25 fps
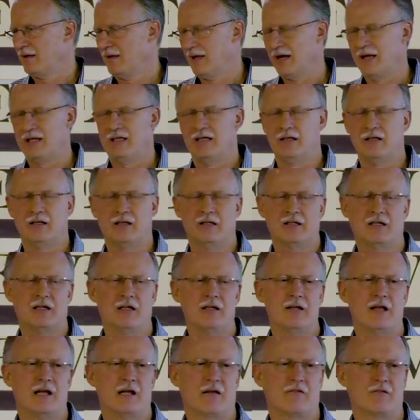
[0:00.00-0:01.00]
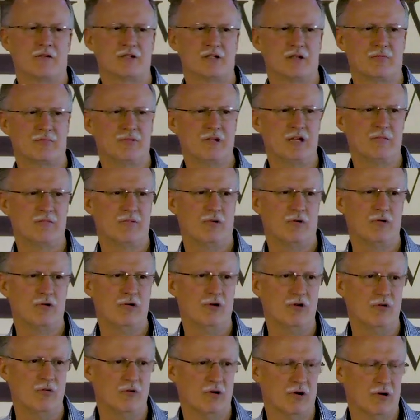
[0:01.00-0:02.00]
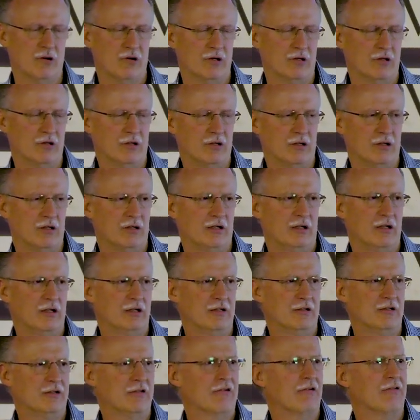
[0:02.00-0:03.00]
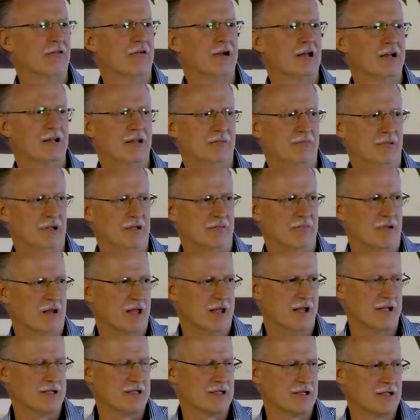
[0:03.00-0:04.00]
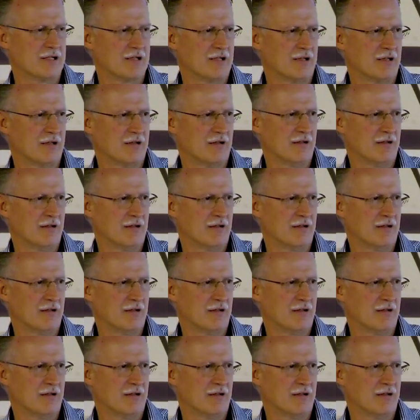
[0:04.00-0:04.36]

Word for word: I had to connect with some people who were incredibly blessed